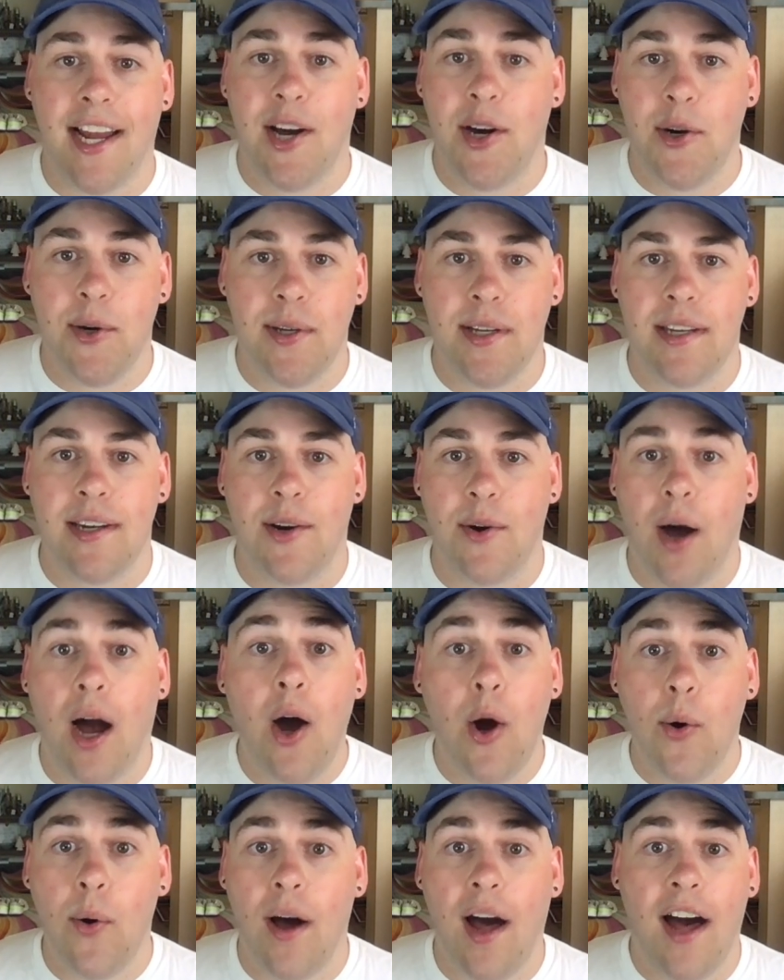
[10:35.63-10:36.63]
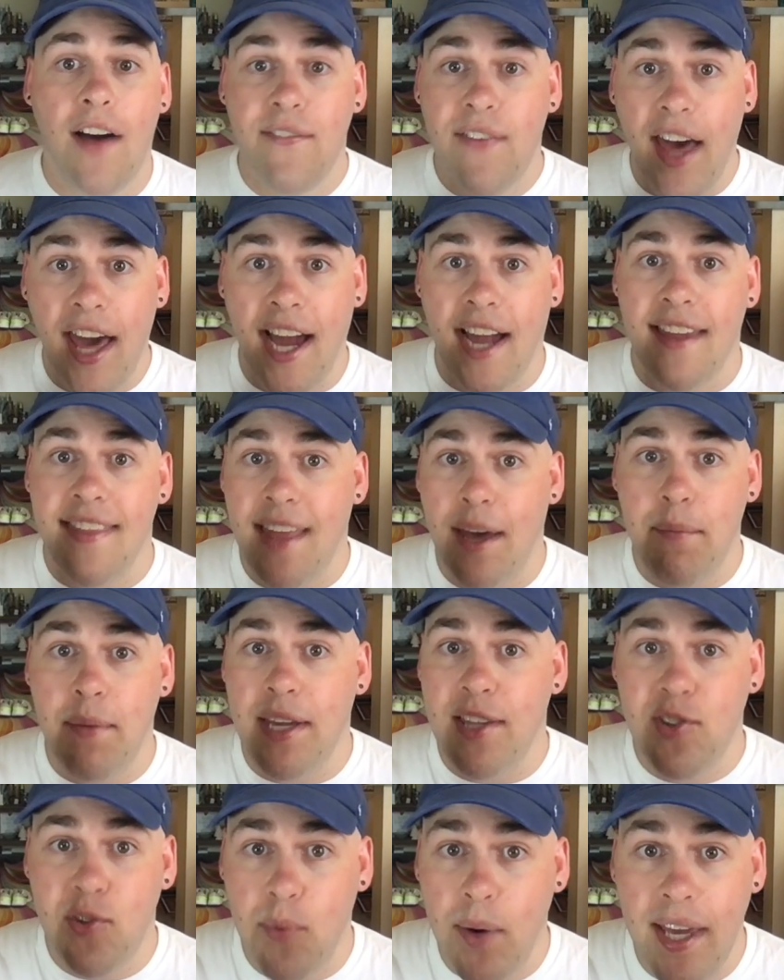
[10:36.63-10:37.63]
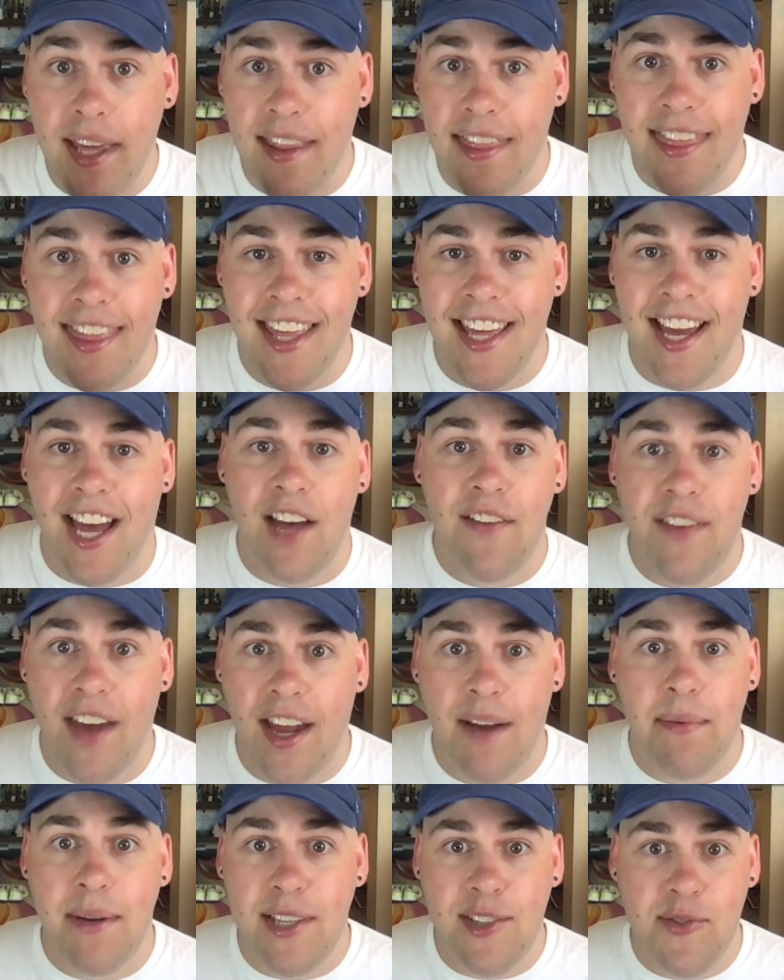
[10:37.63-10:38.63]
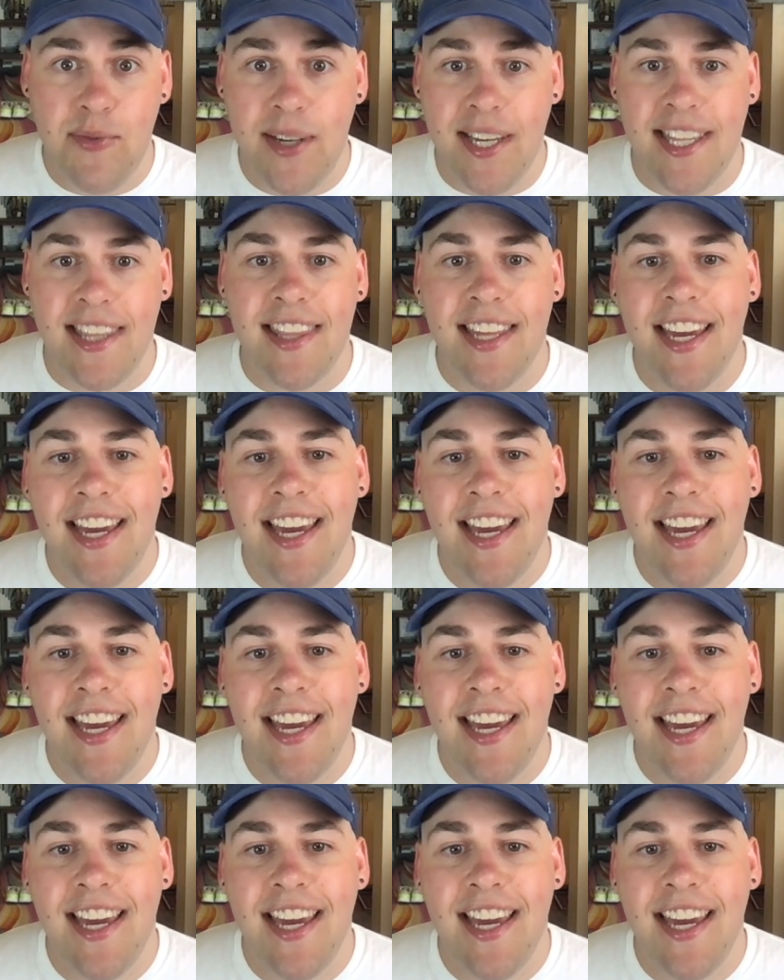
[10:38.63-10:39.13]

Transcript: avec, that means with. Avec means with.